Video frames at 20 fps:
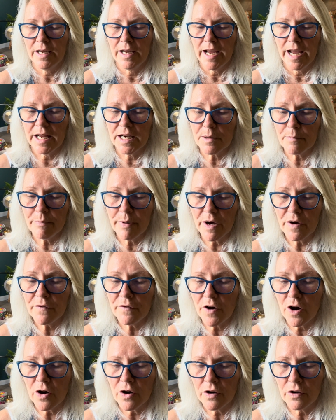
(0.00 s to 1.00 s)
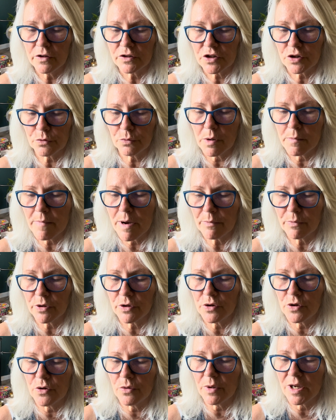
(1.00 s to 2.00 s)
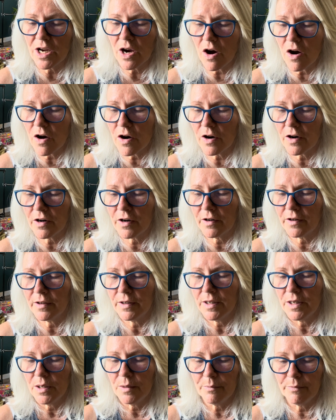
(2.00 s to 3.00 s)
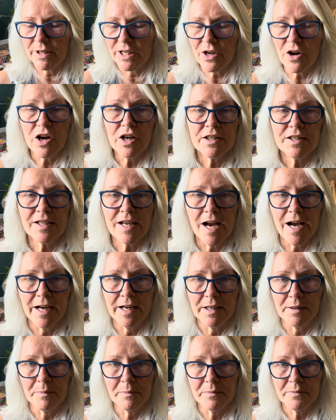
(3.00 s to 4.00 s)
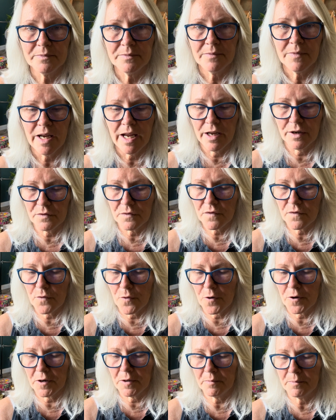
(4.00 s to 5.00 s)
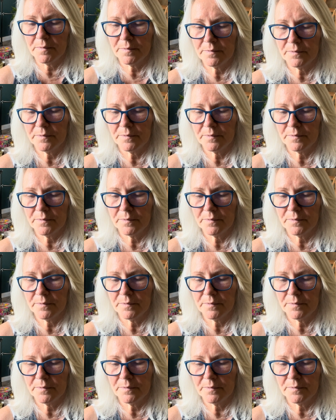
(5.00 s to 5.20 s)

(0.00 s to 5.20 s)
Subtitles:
And above all, to remember who we are beyond time and form.